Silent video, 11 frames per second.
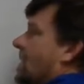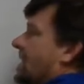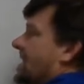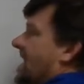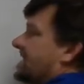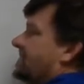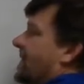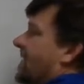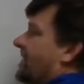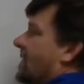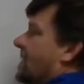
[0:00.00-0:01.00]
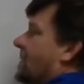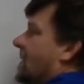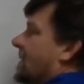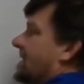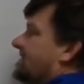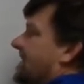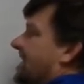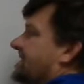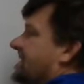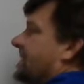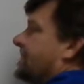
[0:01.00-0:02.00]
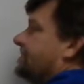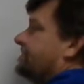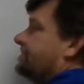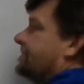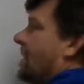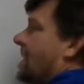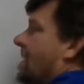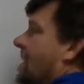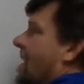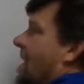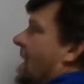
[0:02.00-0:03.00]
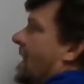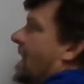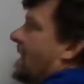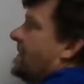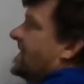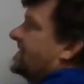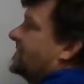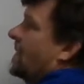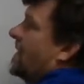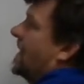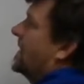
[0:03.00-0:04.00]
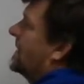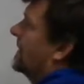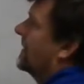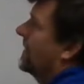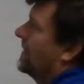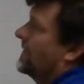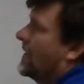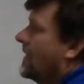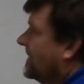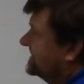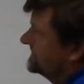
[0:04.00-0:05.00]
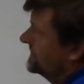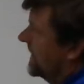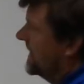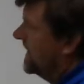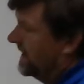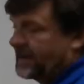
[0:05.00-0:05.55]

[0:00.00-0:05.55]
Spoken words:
Can't spell very well. Adjacent. And this one, oh no, it's not.